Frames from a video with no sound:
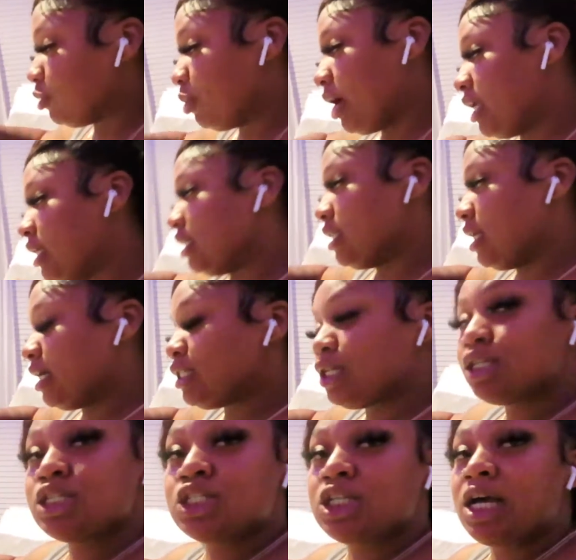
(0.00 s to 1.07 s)
the products that I
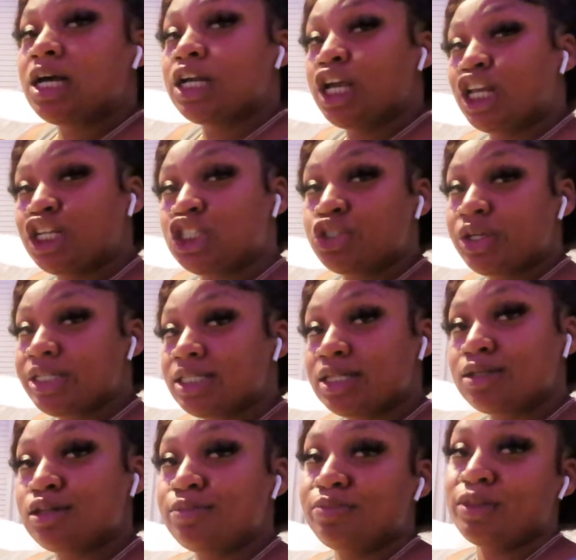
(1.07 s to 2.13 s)
told y'all, get her dressed
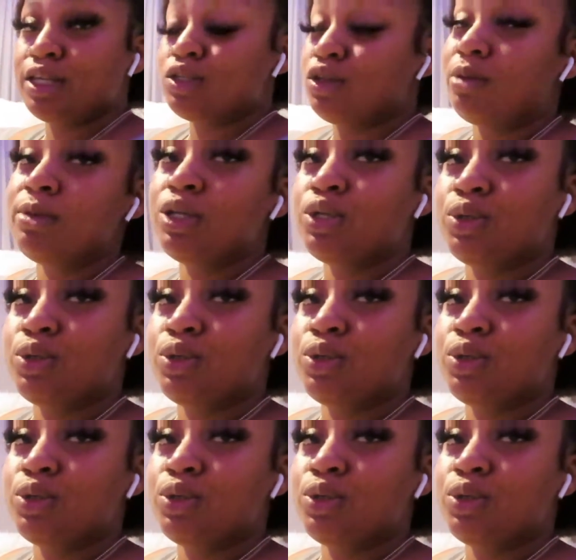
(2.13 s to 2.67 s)
up. That's what I'm gonna